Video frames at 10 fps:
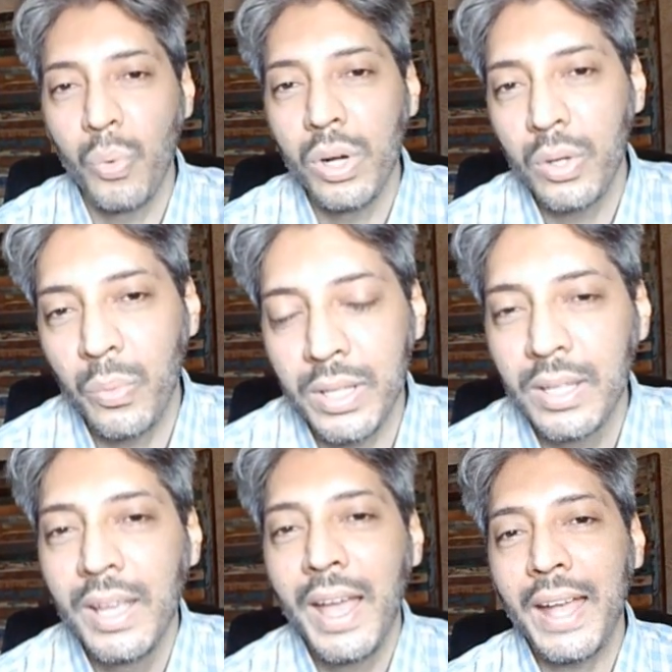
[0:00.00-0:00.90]
work with.
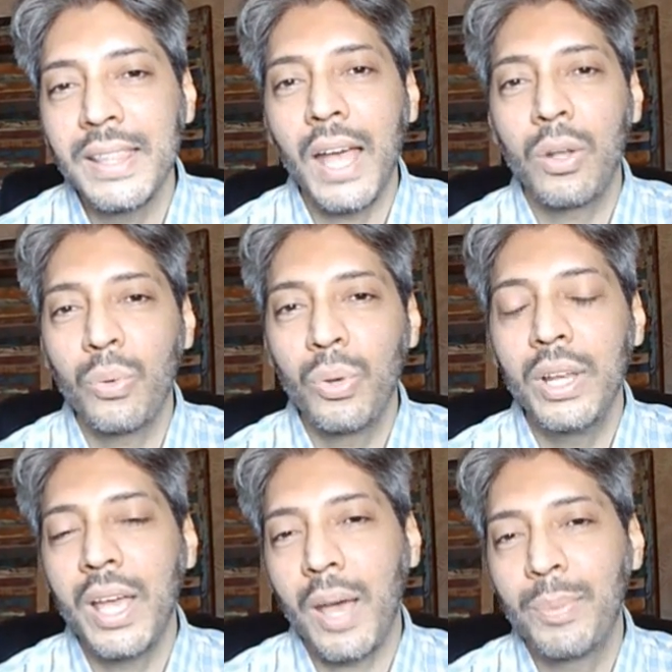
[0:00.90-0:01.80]
And that
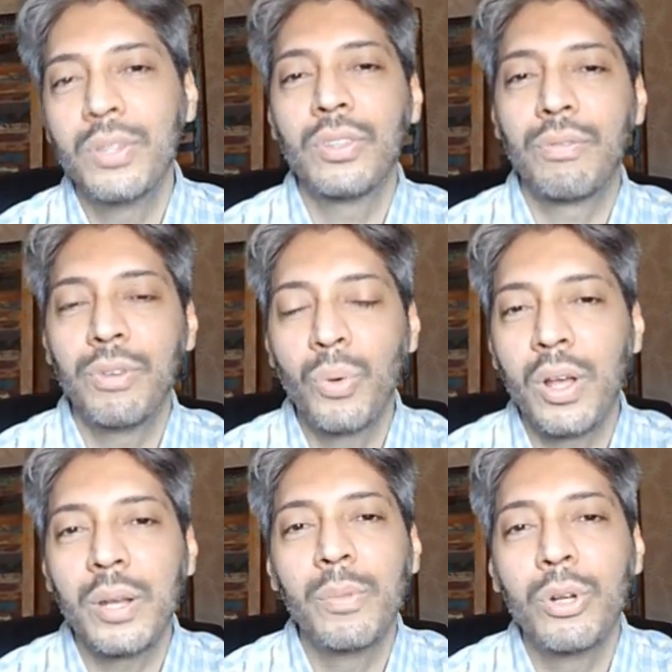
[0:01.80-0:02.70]
only happens if you
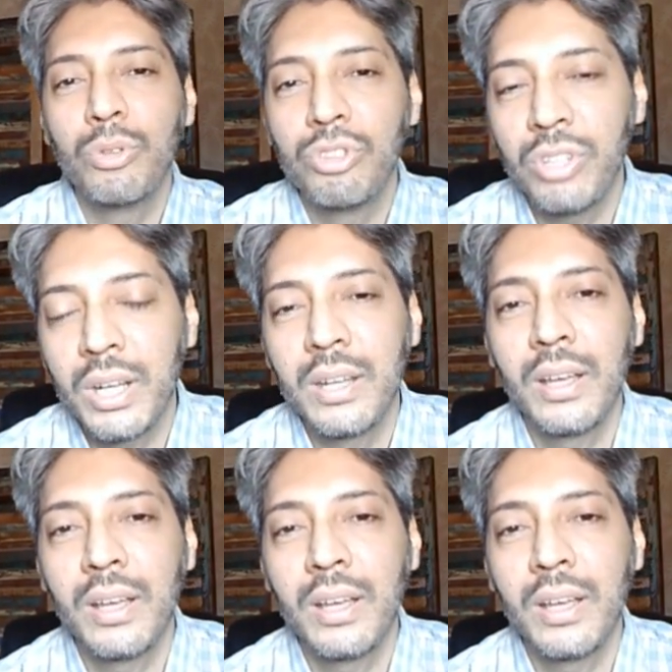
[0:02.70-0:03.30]
are able to set